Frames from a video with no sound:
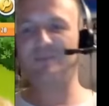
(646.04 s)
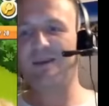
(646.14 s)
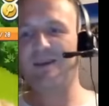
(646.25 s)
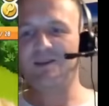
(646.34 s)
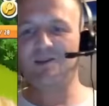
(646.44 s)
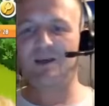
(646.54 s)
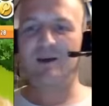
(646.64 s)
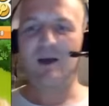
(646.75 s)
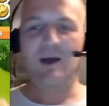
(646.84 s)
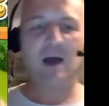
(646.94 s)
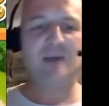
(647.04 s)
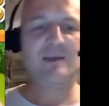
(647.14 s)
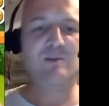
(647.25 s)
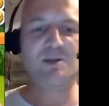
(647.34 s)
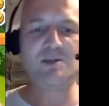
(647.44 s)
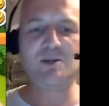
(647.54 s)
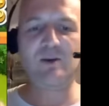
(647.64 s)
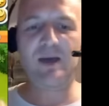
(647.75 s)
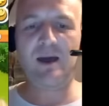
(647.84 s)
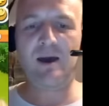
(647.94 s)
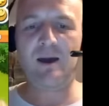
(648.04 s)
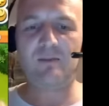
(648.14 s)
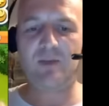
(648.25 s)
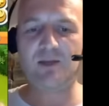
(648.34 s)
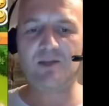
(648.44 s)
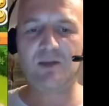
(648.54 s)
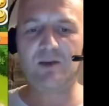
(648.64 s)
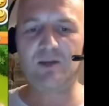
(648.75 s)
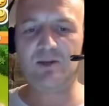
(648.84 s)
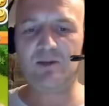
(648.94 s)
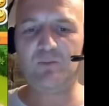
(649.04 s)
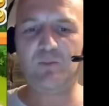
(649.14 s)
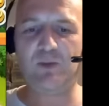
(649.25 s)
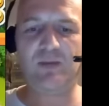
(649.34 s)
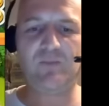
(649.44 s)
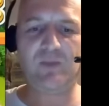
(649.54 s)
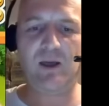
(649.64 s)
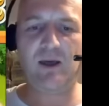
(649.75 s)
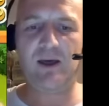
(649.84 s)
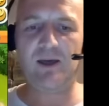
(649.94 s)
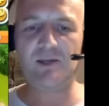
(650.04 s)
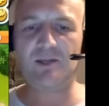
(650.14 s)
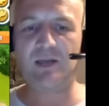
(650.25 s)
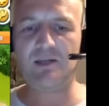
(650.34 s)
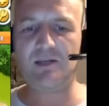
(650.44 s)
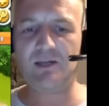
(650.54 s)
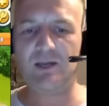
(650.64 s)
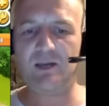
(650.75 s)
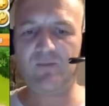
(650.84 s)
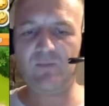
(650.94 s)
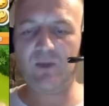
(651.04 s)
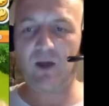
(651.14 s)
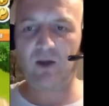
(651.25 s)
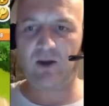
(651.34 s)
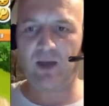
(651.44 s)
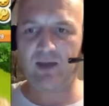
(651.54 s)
So, I think we should do a hype there. So, it should be uh, Sexy Red.